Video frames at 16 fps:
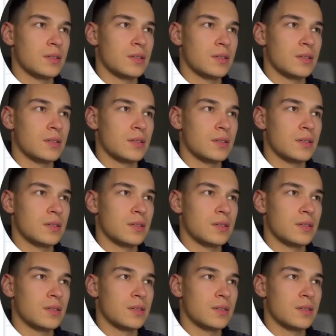I
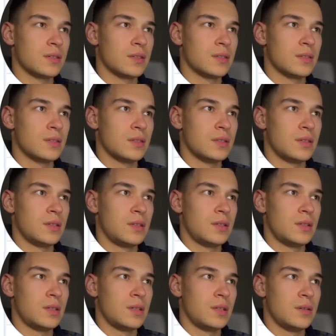think
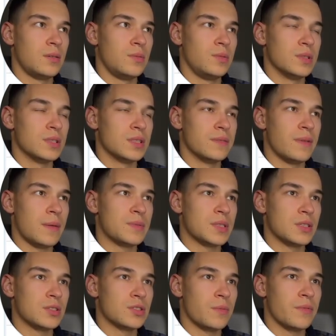with the website
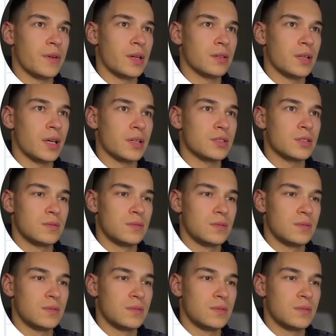Shopify connection.